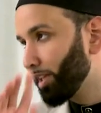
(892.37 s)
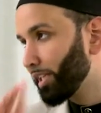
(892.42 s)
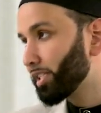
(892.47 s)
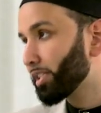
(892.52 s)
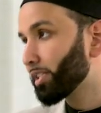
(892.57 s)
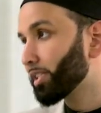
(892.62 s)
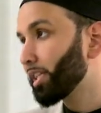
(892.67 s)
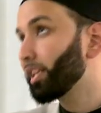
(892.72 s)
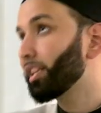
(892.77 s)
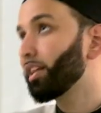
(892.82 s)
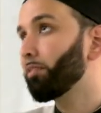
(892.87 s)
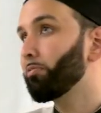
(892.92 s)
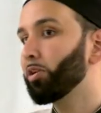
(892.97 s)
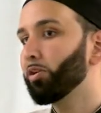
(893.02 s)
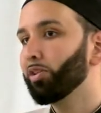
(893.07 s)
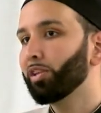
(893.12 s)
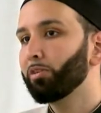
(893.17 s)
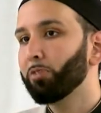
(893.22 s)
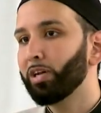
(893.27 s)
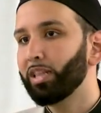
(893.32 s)
They just think that we
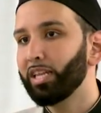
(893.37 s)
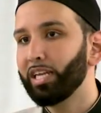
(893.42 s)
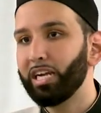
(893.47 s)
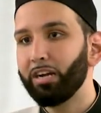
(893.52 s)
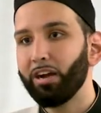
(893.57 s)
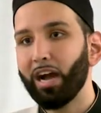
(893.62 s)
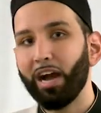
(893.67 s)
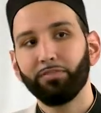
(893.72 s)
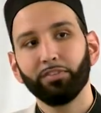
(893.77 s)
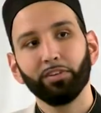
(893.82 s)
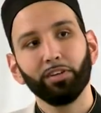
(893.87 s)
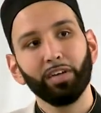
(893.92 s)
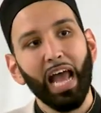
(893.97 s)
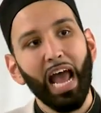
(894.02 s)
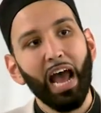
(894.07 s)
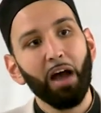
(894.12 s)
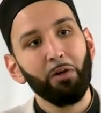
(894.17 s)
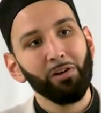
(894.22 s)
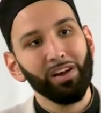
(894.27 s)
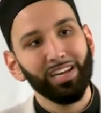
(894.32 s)
only want in the hereafter. And
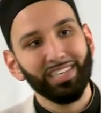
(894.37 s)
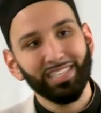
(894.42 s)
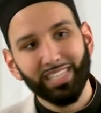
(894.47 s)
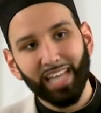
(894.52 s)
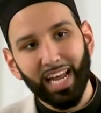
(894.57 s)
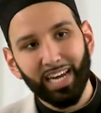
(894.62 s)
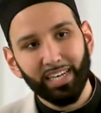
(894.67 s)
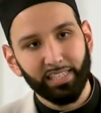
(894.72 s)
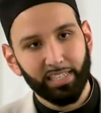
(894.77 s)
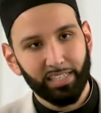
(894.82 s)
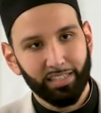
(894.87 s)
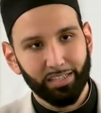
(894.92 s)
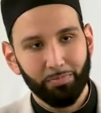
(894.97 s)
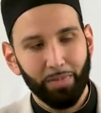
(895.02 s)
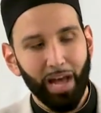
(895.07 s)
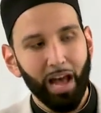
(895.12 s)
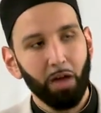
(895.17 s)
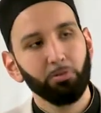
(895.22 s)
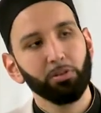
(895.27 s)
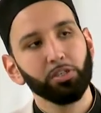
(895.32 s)
our asceticism,
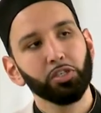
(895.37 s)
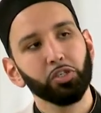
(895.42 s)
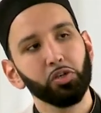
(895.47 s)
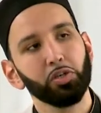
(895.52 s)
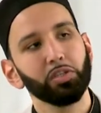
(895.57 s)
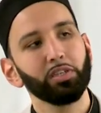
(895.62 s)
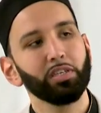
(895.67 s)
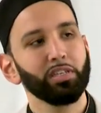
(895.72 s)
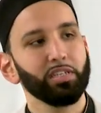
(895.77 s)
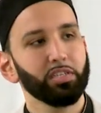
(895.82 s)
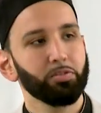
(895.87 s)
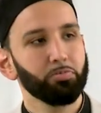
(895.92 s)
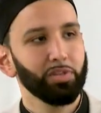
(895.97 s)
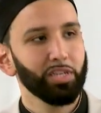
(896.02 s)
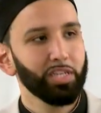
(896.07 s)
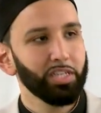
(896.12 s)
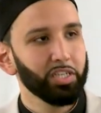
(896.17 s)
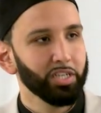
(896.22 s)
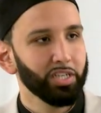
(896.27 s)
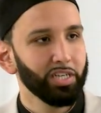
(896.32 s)
our zuhd in this
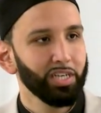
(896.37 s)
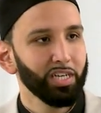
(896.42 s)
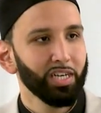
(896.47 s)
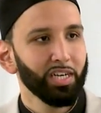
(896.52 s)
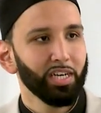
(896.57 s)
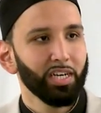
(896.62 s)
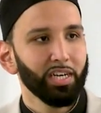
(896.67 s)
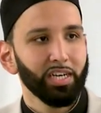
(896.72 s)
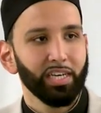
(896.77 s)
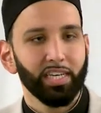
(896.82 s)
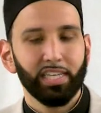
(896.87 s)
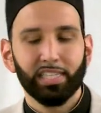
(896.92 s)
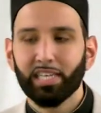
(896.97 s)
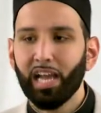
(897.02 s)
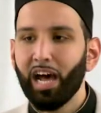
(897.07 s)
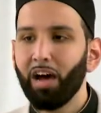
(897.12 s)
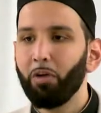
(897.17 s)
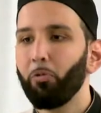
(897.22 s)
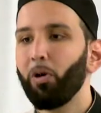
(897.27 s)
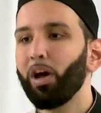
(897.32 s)
religion, is
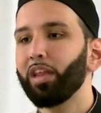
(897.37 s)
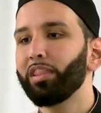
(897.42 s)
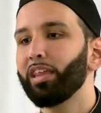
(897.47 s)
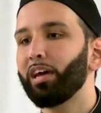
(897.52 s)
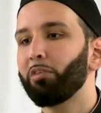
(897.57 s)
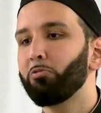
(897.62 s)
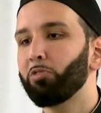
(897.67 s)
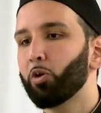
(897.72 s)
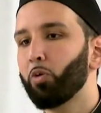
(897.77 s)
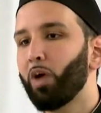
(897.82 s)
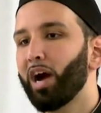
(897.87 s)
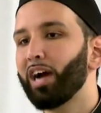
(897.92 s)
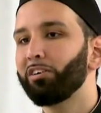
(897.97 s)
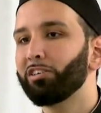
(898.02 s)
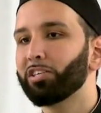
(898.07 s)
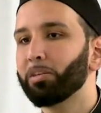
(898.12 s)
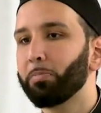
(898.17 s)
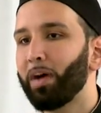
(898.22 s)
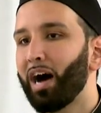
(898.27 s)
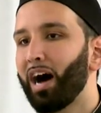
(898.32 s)
not one that
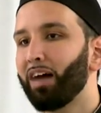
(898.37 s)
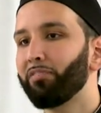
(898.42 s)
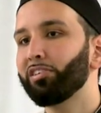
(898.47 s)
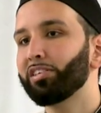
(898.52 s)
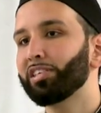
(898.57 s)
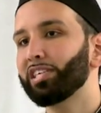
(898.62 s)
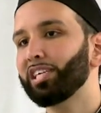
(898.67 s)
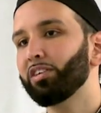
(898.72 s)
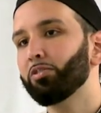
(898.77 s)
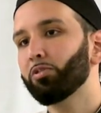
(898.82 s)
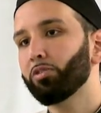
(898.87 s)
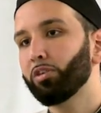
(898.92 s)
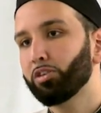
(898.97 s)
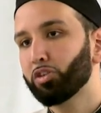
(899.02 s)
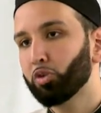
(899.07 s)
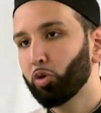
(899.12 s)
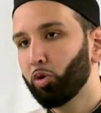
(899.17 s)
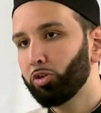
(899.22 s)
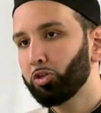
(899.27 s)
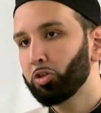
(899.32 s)
requires a poverty or a
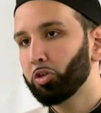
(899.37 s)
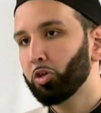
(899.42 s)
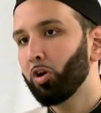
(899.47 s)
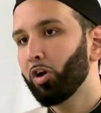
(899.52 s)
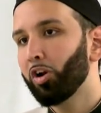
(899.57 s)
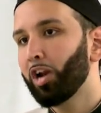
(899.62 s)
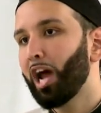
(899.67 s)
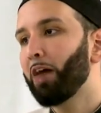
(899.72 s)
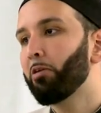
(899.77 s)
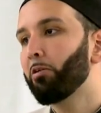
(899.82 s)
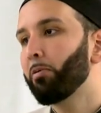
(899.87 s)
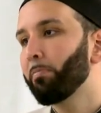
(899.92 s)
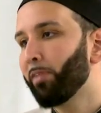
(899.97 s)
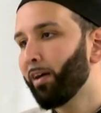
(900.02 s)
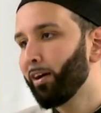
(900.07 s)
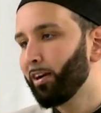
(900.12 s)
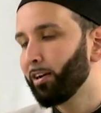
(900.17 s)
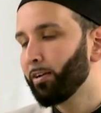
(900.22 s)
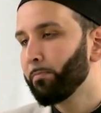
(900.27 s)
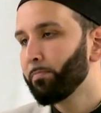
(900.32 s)
torture on our
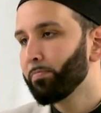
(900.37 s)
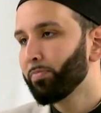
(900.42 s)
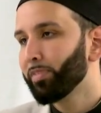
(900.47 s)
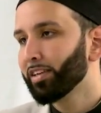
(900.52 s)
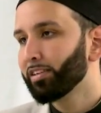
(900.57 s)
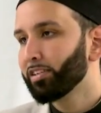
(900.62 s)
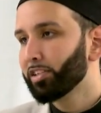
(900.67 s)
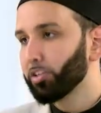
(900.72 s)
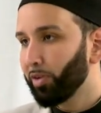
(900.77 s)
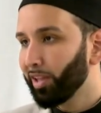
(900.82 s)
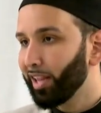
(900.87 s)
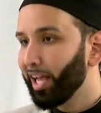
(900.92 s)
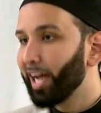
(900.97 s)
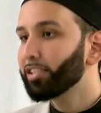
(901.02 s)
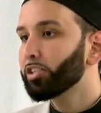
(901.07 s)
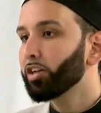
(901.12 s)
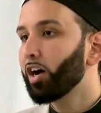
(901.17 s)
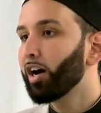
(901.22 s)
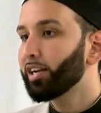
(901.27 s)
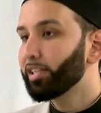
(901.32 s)
part. So Allah
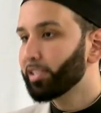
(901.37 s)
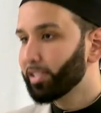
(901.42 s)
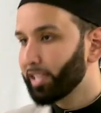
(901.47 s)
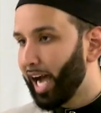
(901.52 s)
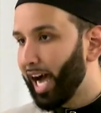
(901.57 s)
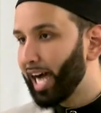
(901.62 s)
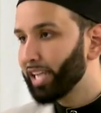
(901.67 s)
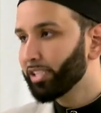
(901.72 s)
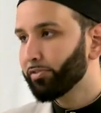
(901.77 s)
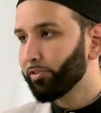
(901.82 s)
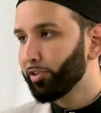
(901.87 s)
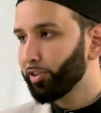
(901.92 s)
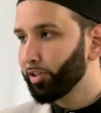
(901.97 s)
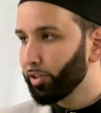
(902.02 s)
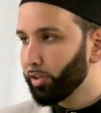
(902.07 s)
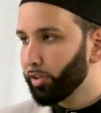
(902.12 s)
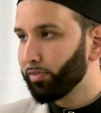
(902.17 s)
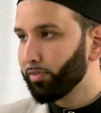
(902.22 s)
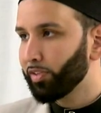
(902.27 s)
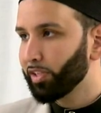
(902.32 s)
taught us to ask for the
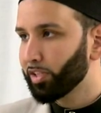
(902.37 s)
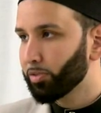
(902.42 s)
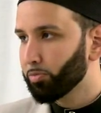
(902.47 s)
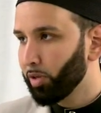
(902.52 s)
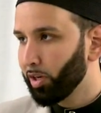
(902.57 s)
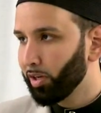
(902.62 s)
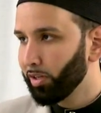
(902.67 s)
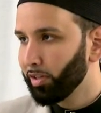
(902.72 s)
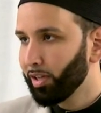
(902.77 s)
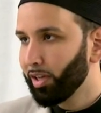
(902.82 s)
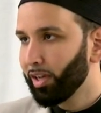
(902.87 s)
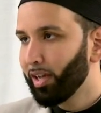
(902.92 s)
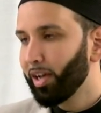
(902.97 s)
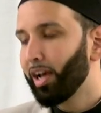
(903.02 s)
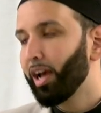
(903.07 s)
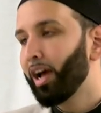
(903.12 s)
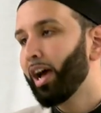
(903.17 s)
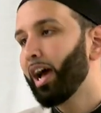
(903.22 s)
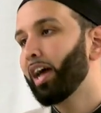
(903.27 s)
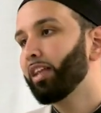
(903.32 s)
of this world
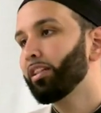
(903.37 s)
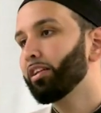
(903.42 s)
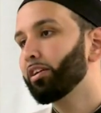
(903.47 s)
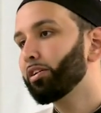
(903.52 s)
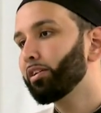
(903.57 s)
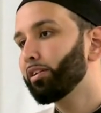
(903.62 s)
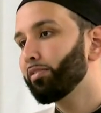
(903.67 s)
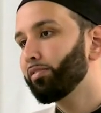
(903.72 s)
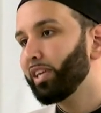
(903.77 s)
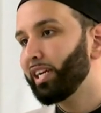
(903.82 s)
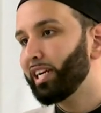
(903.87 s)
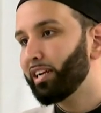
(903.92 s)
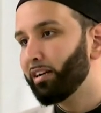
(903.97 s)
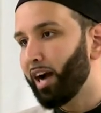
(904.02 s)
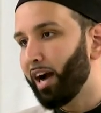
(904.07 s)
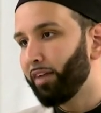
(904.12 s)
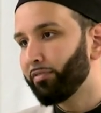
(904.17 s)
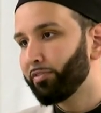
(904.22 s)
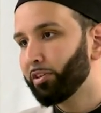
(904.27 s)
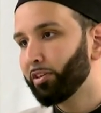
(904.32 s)
and the good of the
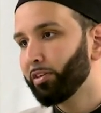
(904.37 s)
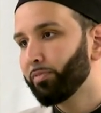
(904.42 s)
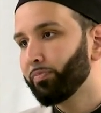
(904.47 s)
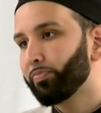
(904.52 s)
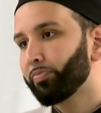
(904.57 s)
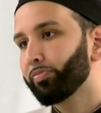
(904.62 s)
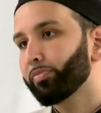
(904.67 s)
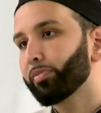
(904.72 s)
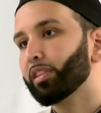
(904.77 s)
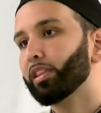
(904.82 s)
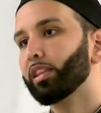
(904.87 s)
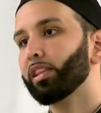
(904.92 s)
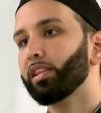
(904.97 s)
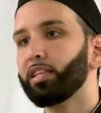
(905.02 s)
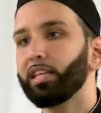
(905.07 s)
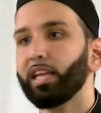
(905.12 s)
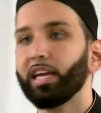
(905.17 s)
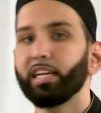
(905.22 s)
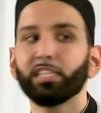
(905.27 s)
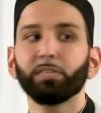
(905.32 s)
hereafter
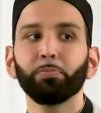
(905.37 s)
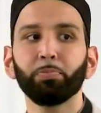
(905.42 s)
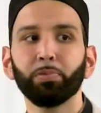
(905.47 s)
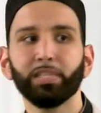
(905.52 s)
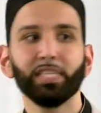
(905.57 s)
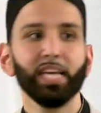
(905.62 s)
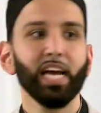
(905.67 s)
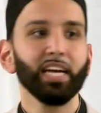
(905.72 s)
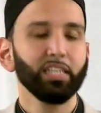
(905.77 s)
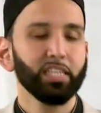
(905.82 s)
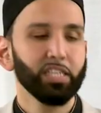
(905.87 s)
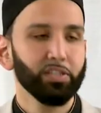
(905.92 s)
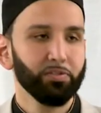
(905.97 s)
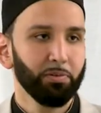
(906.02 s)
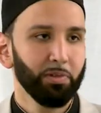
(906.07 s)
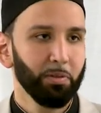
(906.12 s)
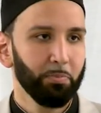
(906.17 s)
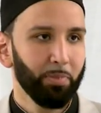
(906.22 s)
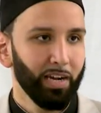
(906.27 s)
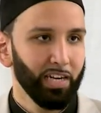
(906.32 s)
and to protect us
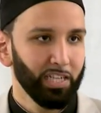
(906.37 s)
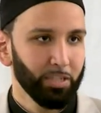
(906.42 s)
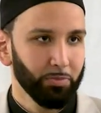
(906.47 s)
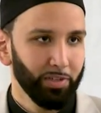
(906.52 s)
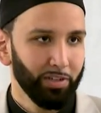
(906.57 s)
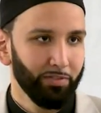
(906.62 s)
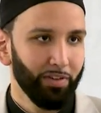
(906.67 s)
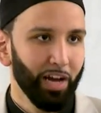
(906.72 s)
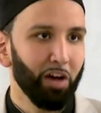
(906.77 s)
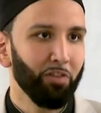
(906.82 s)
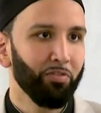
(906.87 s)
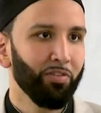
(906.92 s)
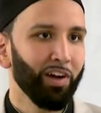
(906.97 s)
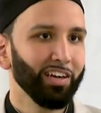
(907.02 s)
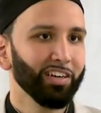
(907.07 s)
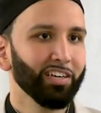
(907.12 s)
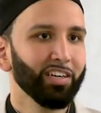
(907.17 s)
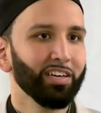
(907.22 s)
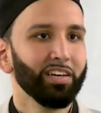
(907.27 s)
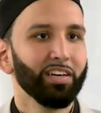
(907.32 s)
from the punishment of
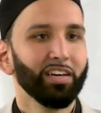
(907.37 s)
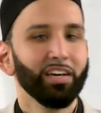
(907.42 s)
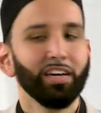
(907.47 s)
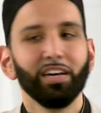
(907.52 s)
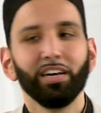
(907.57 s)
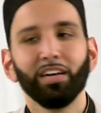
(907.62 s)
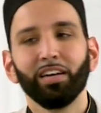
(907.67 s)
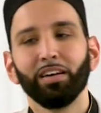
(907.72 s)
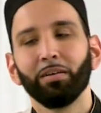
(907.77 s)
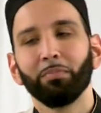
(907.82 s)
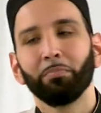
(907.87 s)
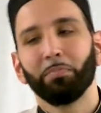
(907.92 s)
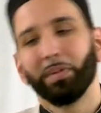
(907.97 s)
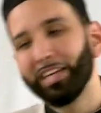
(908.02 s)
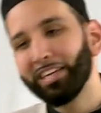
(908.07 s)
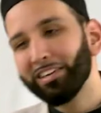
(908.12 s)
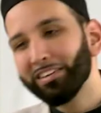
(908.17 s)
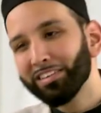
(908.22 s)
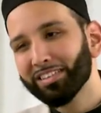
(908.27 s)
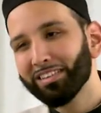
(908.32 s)
hellfire. But
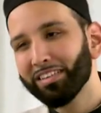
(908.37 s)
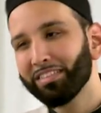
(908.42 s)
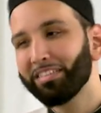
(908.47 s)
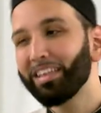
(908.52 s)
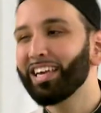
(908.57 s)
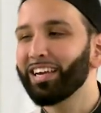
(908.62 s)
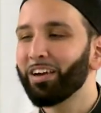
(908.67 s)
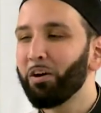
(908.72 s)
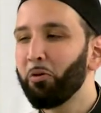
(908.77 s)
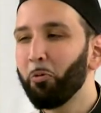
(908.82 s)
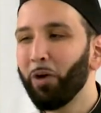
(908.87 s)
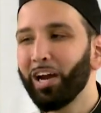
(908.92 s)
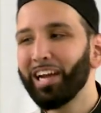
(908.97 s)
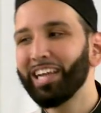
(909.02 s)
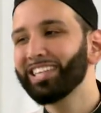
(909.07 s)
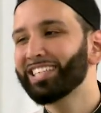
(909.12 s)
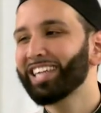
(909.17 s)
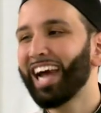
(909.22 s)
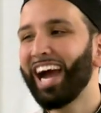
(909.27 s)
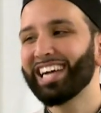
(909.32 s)
here's the thing what
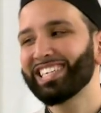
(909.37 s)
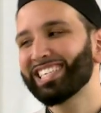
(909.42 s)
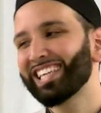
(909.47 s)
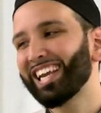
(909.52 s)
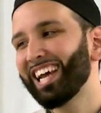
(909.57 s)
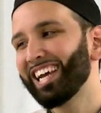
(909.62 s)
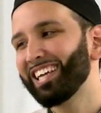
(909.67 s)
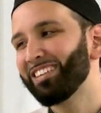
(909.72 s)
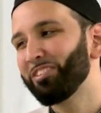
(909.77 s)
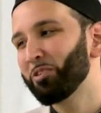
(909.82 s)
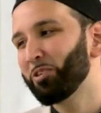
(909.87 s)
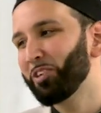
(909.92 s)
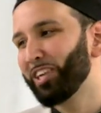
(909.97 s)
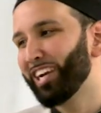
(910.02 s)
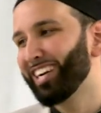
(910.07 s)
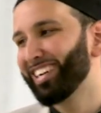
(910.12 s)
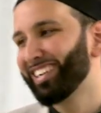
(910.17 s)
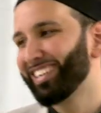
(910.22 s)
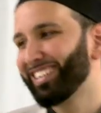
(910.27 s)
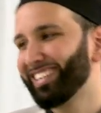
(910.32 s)
is hasana in dunya?